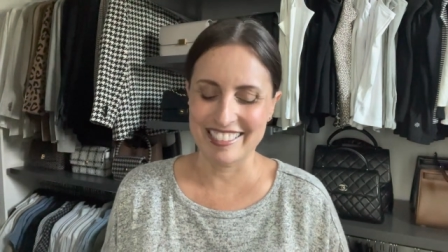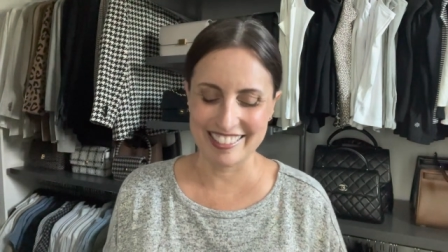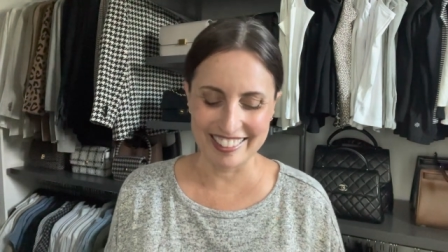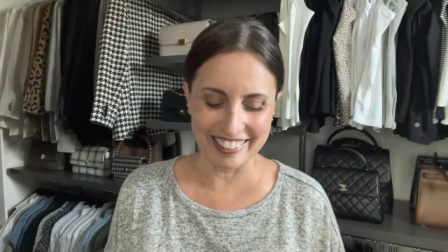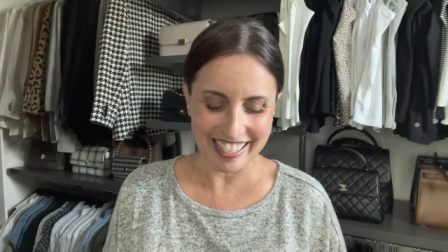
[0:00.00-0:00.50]
since
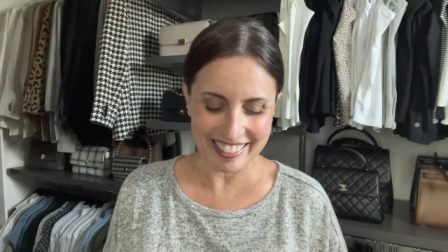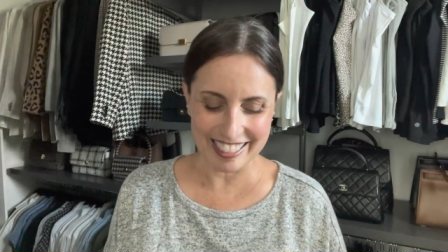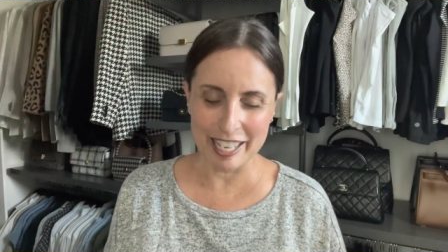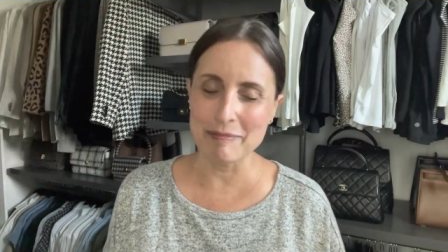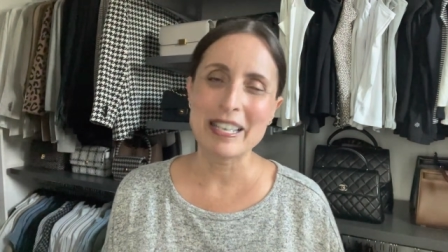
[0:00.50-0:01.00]
the last
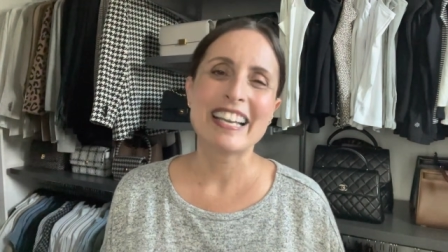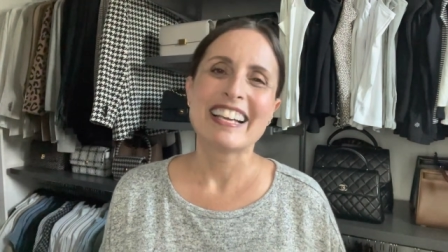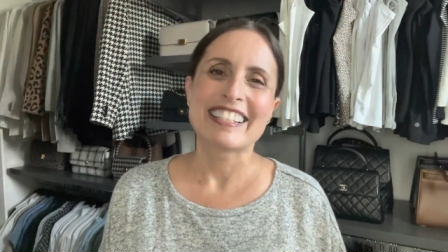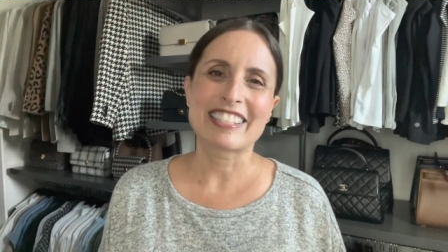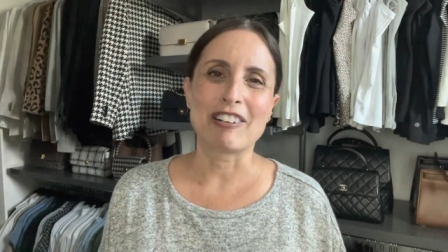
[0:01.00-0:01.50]
time.
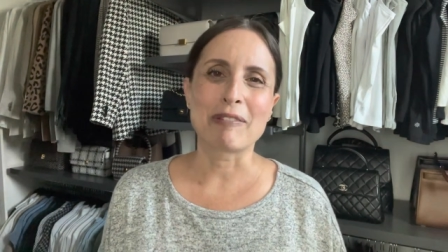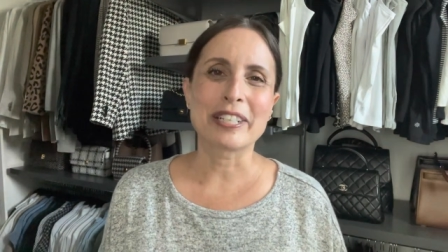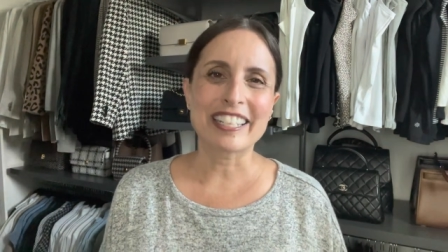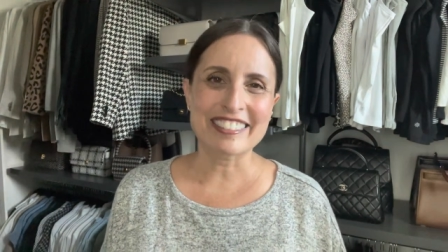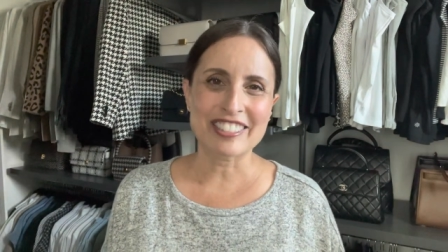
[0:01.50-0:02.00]
So I'm gonna
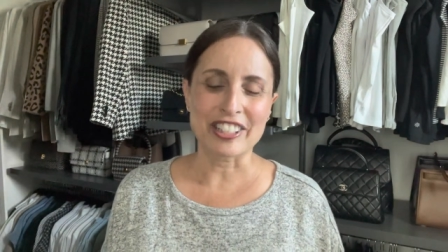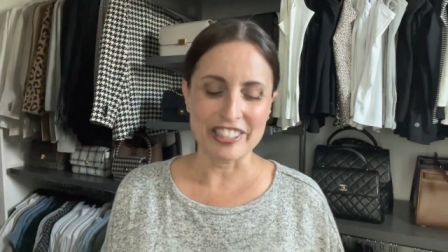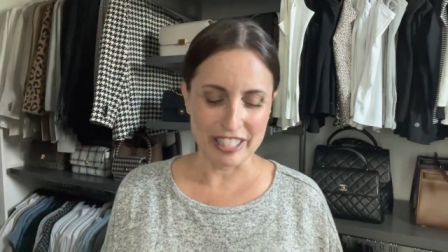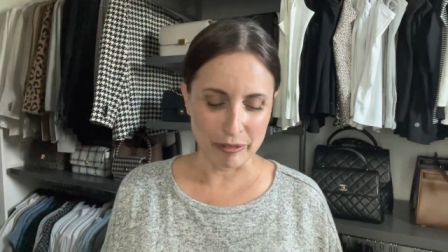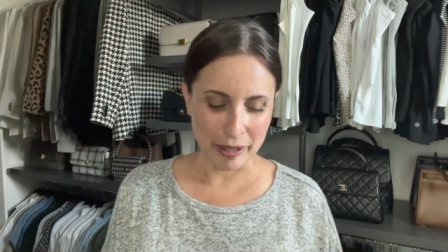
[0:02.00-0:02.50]
get
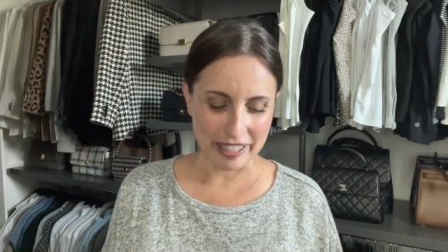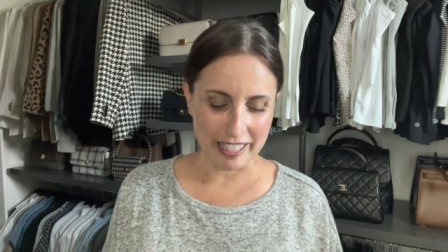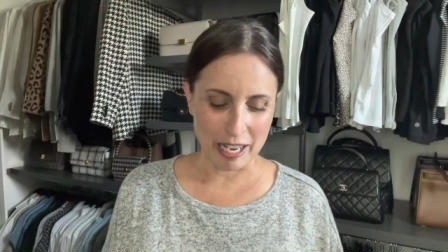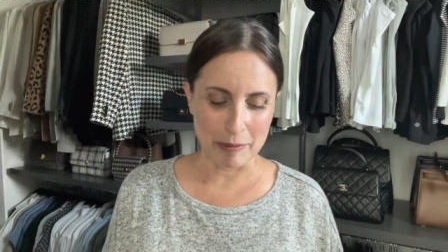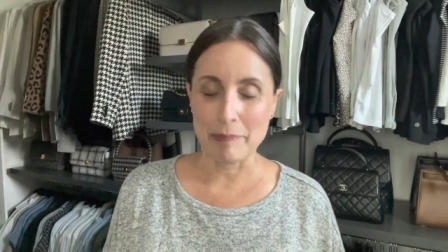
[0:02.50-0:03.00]
started with
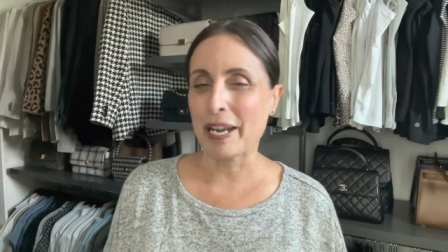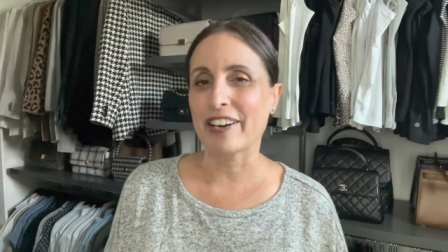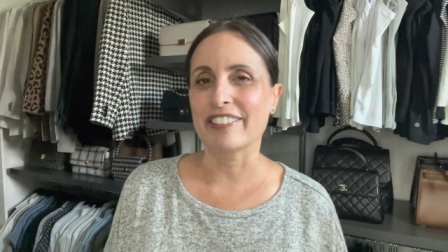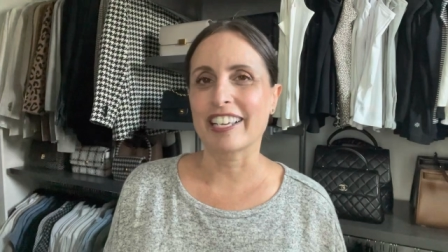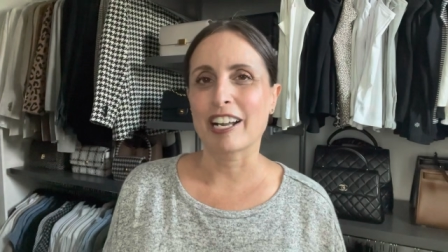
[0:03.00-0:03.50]
um, a
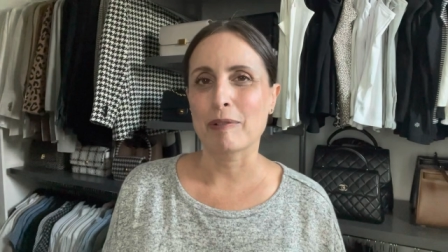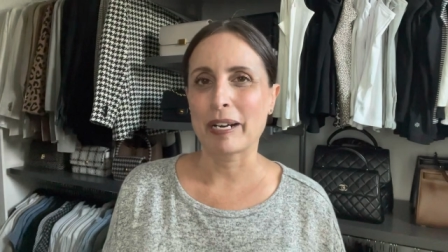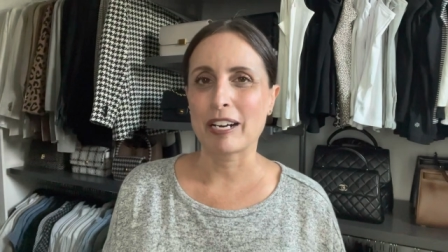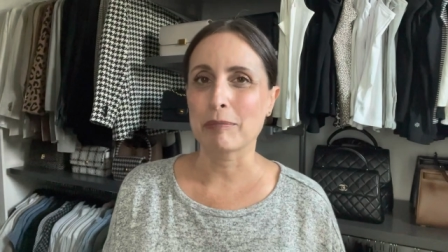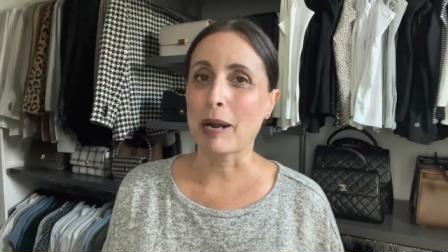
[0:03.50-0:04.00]
pair that I
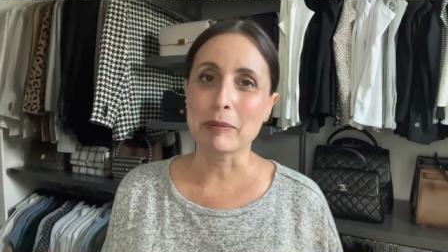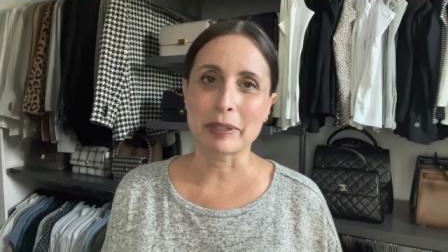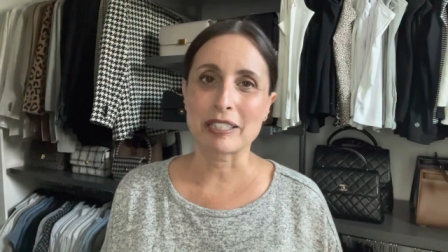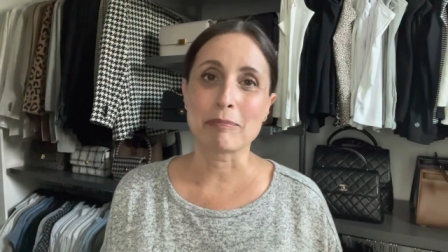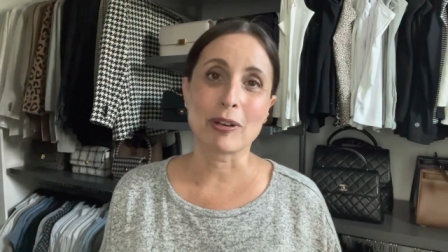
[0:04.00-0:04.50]
wear probably
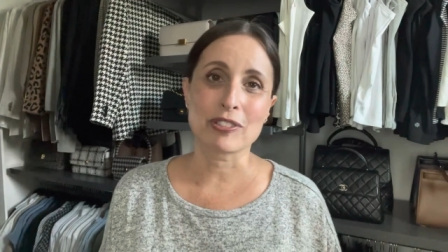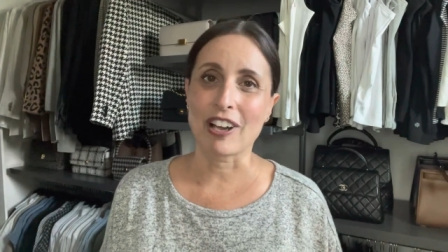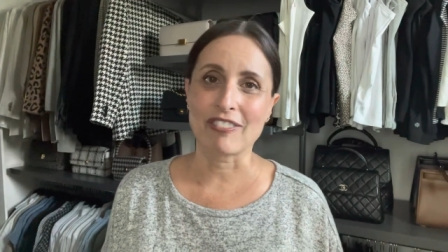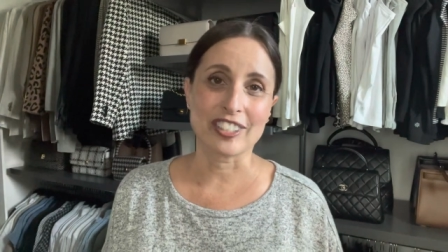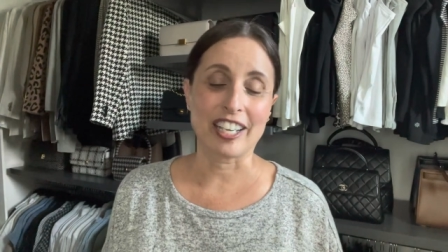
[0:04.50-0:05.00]
the most
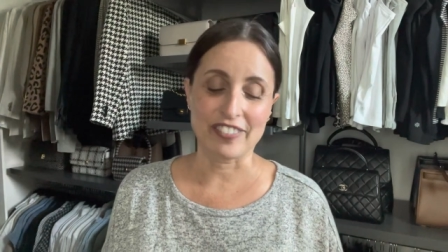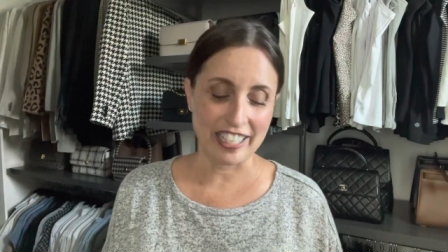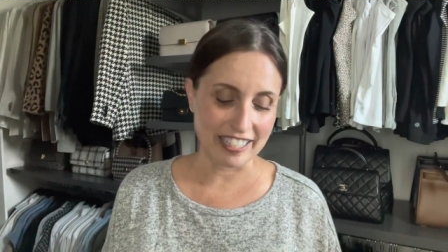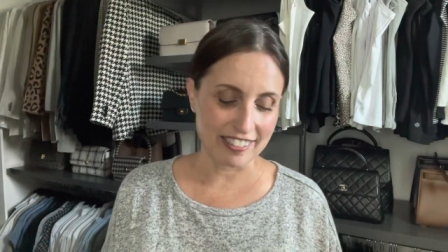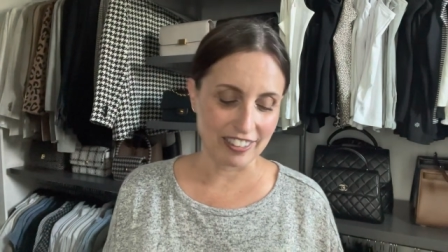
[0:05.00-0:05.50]
often out of
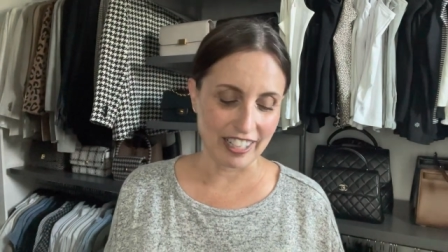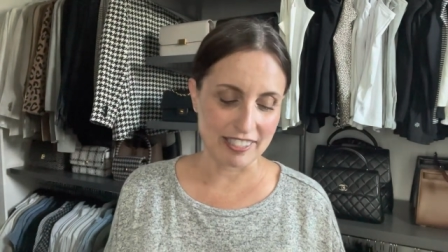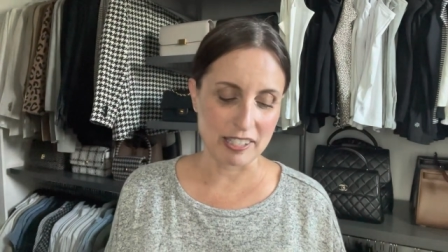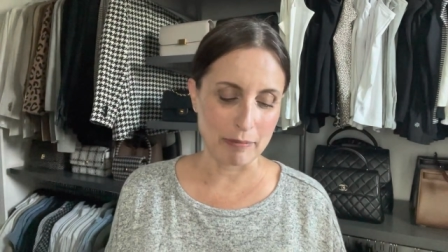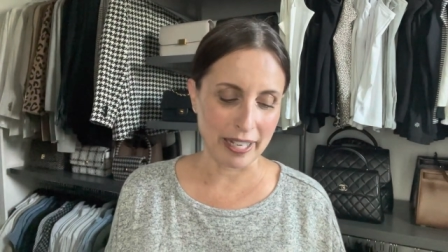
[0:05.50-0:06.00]
any
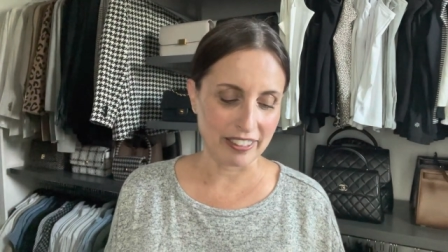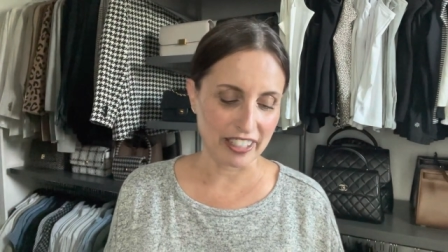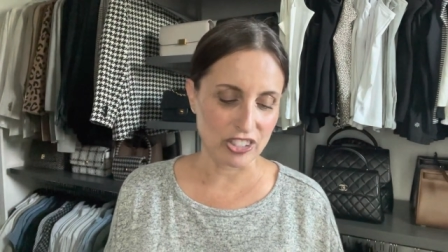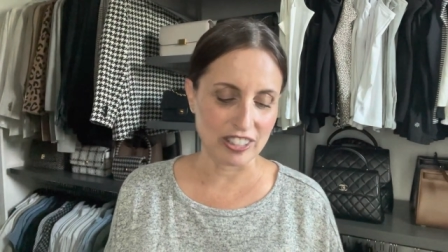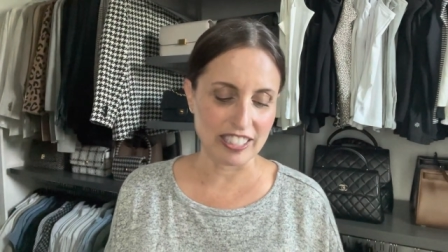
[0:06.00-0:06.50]
sunglasses in my
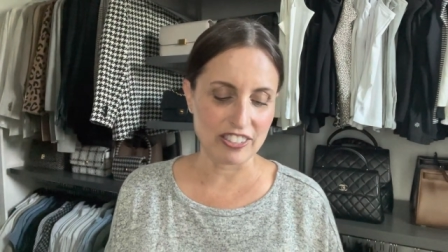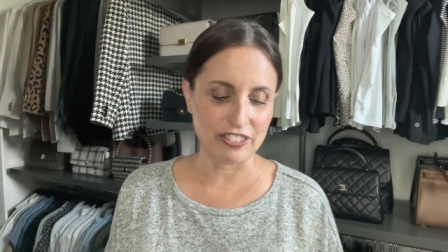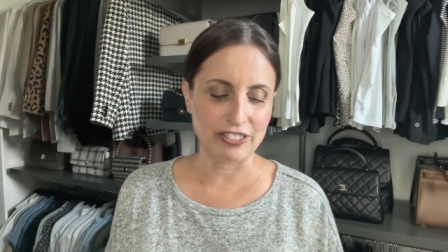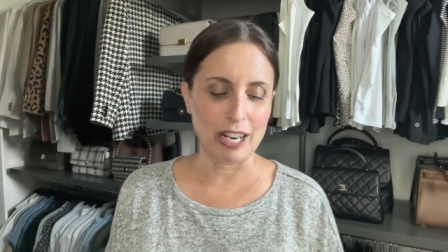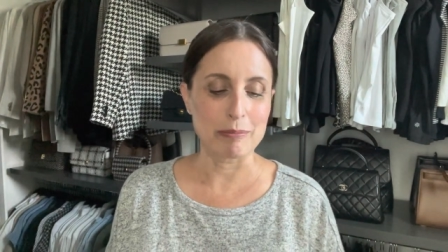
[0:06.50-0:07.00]
collection. These are
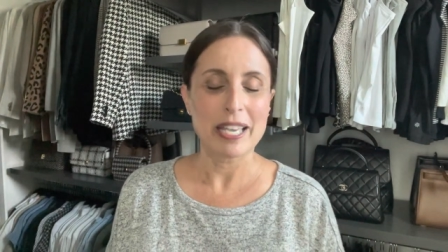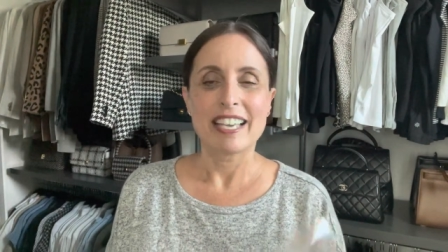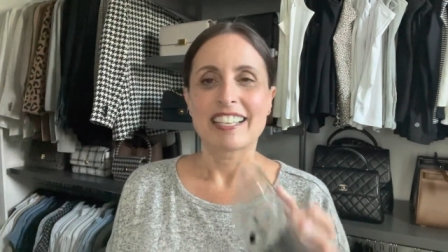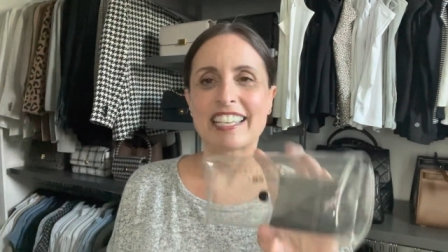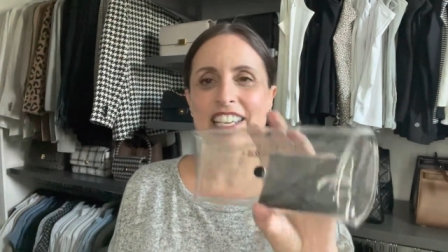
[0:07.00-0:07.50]
from
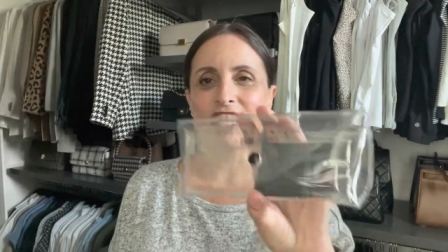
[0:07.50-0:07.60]
Quay